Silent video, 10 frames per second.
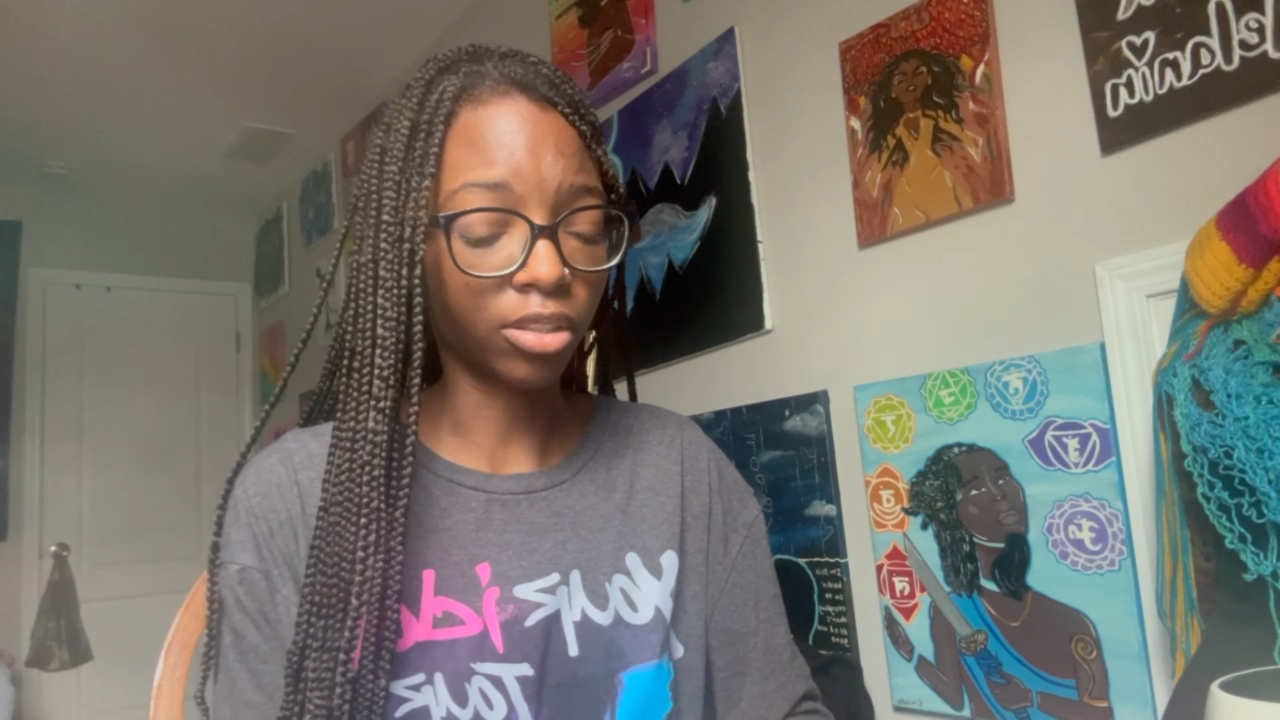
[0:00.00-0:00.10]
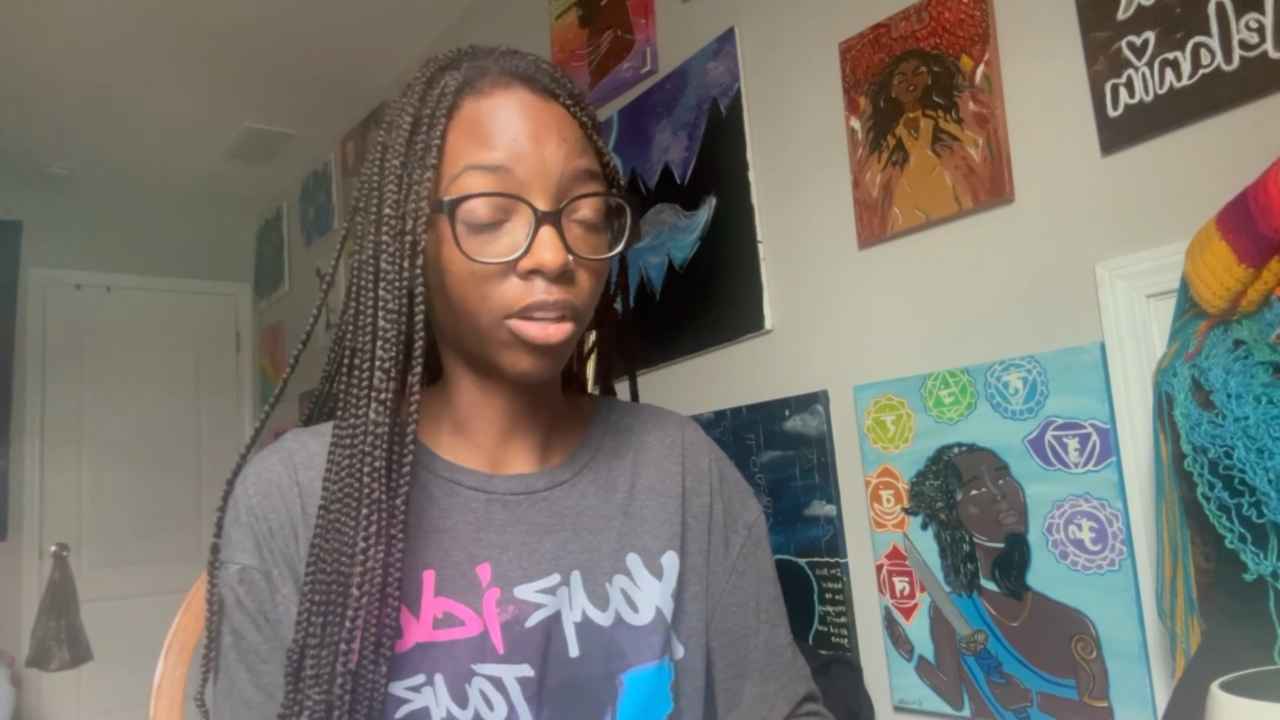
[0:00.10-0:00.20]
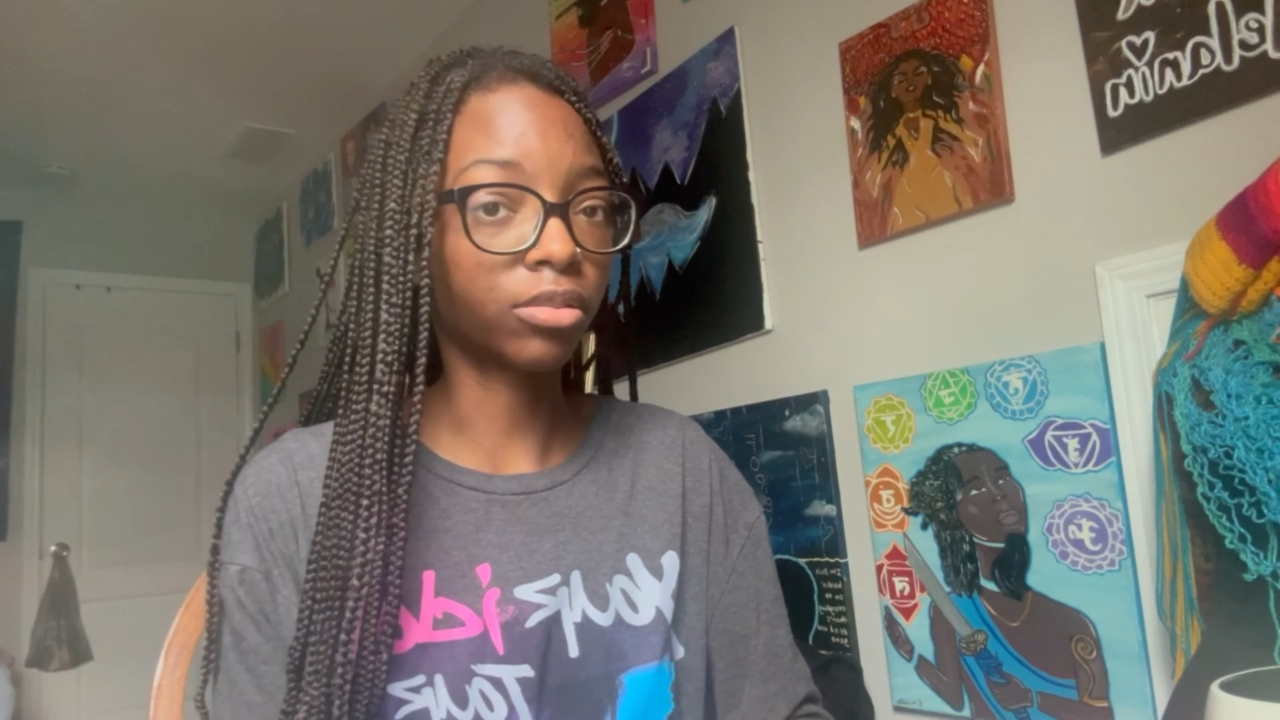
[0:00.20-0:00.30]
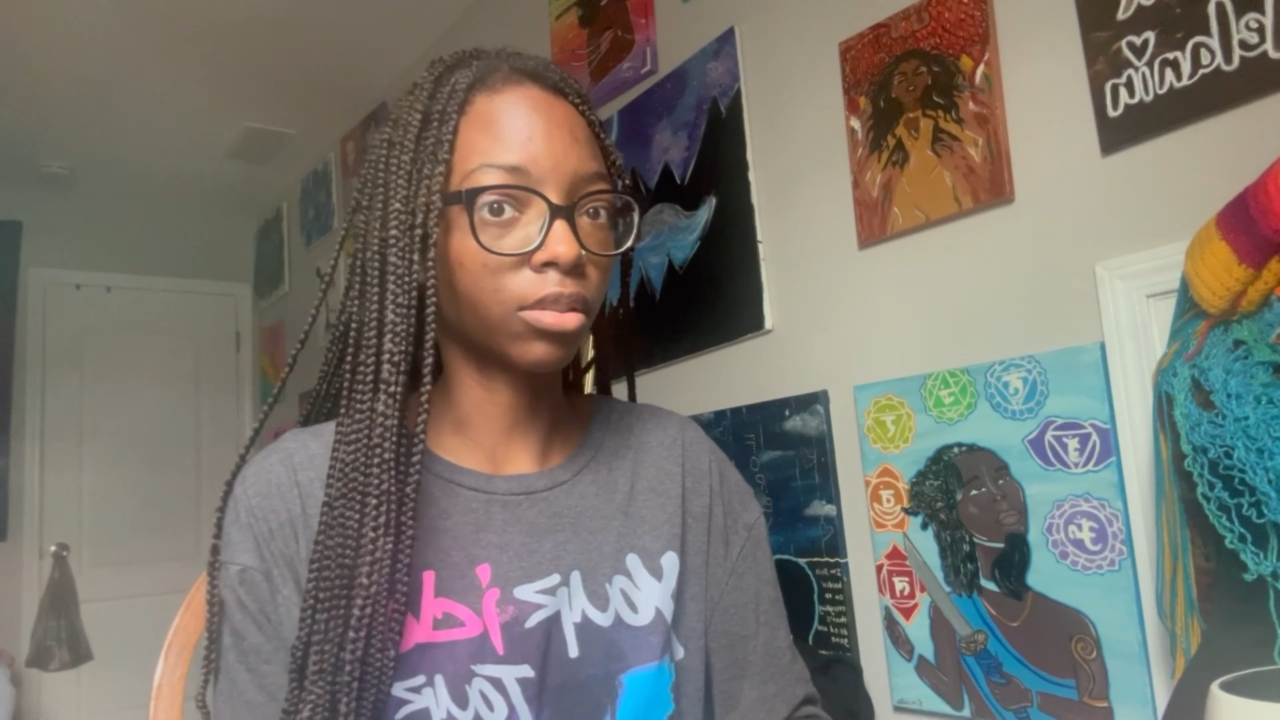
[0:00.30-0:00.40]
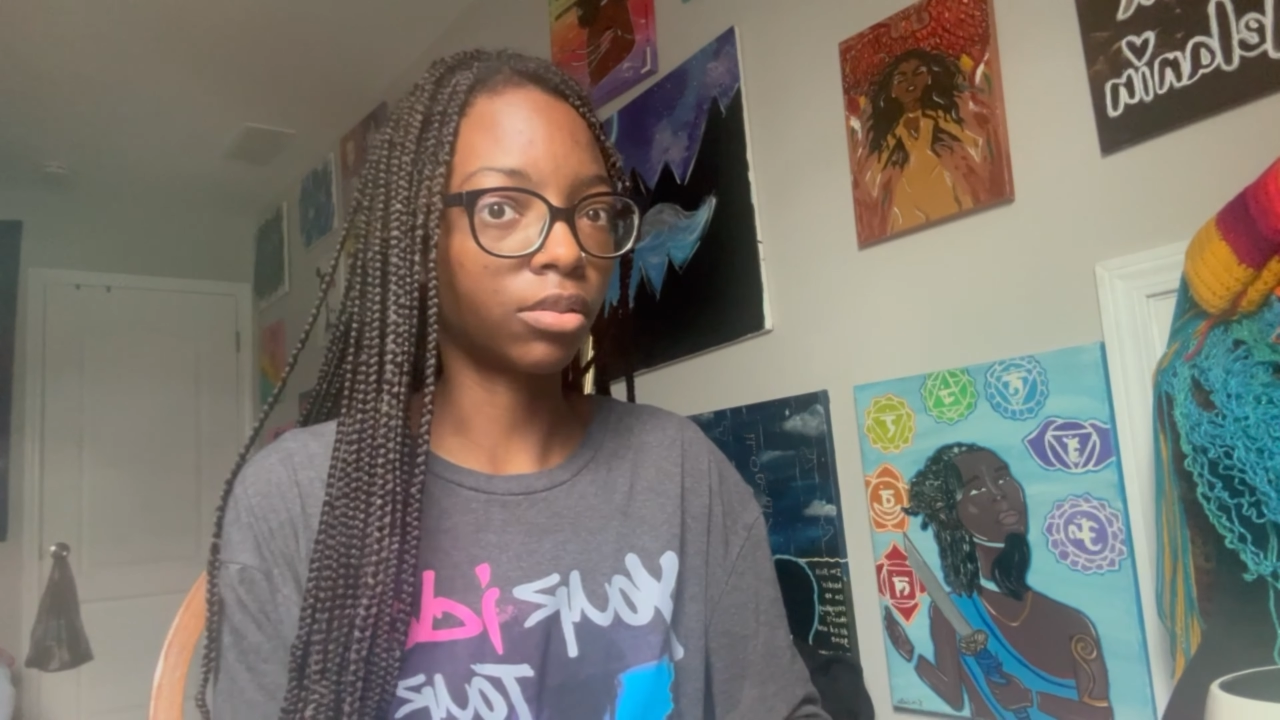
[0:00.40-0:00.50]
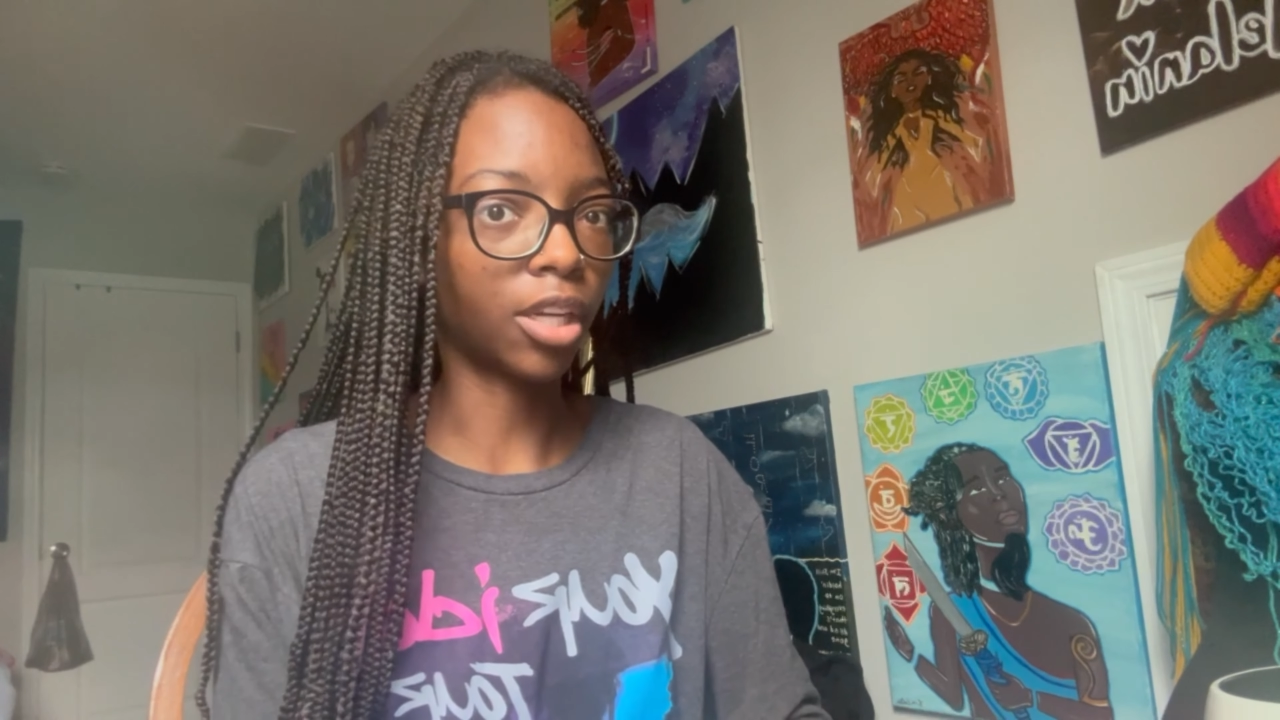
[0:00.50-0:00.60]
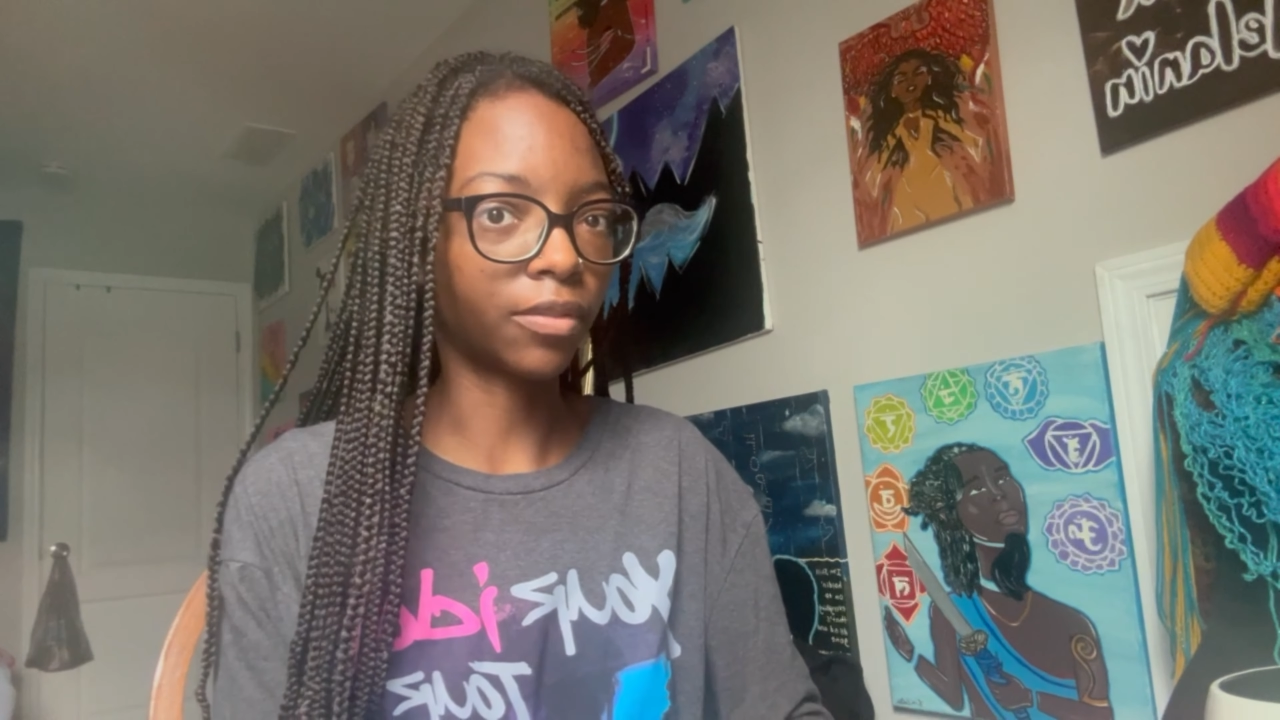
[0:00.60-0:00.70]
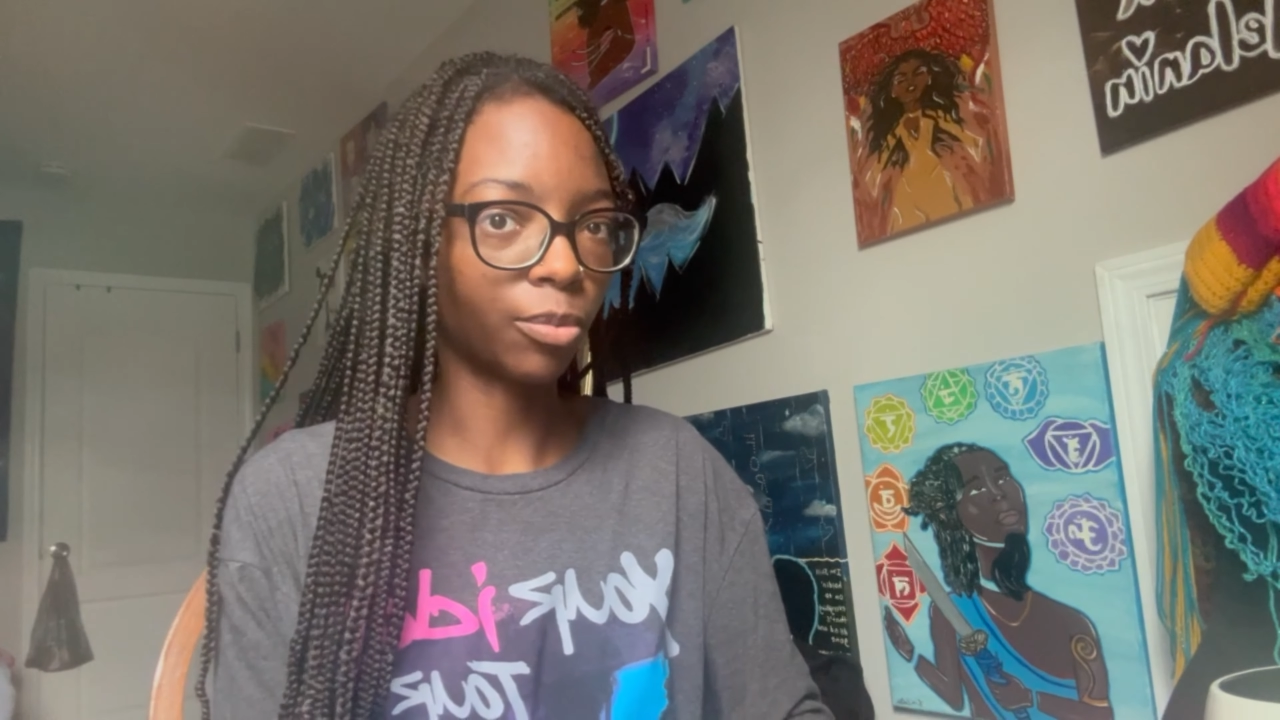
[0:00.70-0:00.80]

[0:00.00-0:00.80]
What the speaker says: Also, you have